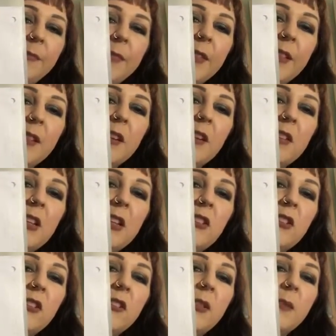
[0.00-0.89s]
your
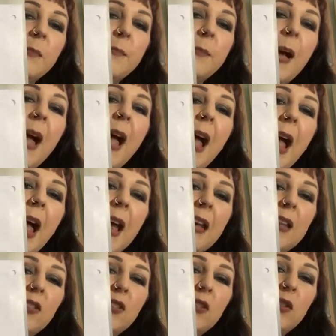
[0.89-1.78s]
teacher's
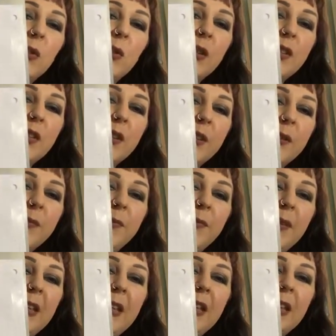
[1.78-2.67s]
behind you towards your
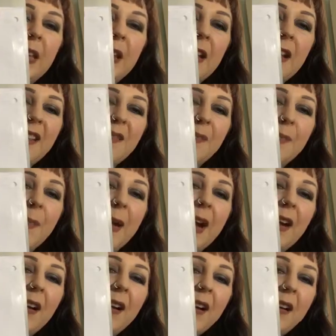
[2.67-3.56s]
feet and kind of
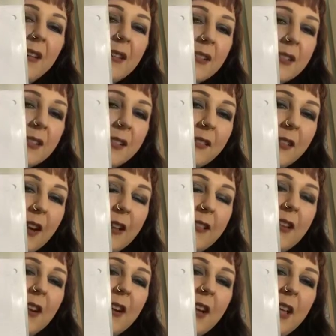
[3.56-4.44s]
bear hugs
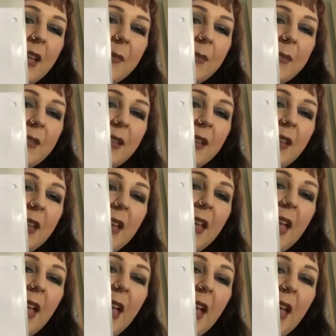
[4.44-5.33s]
around your hips.
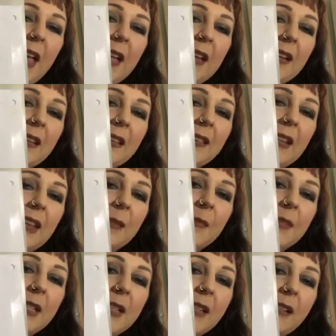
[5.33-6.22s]
And
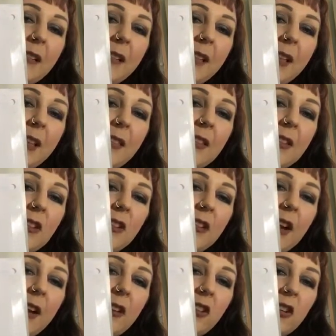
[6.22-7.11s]
same deal, like the
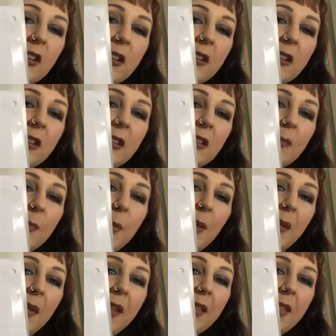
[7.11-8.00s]
direction is
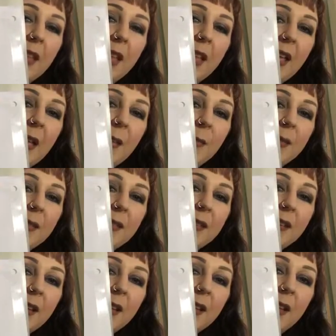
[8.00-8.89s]
pulling the
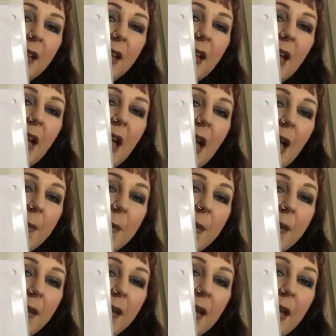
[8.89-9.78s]
hips up
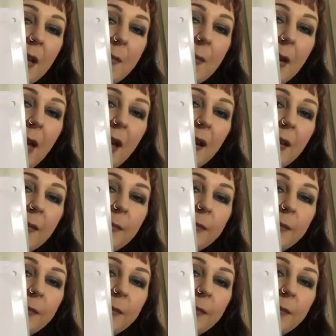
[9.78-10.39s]
and back.